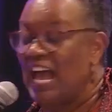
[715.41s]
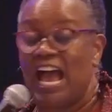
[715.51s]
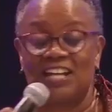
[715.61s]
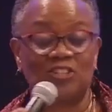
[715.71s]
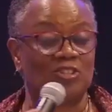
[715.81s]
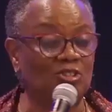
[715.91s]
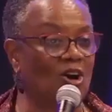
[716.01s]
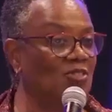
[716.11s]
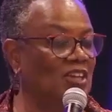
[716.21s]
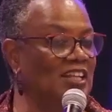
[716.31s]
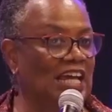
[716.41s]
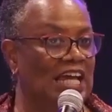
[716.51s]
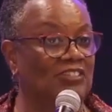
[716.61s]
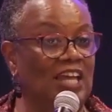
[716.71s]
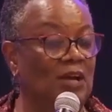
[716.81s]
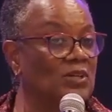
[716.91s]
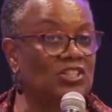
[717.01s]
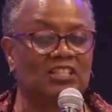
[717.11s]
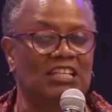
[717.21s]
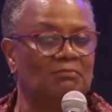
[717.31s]
I just thought that they would
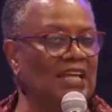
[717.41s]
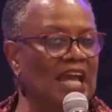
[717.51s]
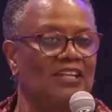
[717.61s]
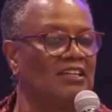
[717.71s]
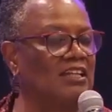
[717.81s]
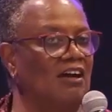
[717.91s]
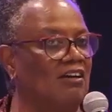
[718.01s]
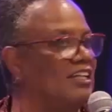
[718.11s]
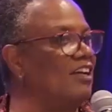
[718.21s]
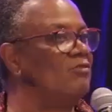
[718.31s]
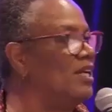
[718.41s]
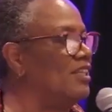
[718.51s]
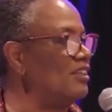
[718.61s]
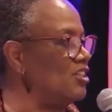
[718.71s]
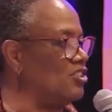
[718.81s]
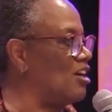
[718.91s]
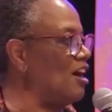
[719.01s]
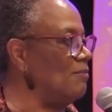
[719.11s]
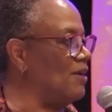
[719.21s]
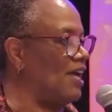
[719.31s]
see me and give me the
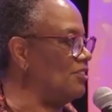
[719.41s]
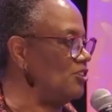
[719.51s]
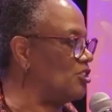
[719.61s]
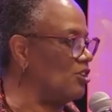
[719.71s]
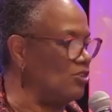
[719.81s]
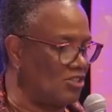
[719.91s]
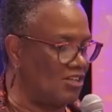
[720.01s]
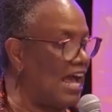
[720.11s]
job at the church.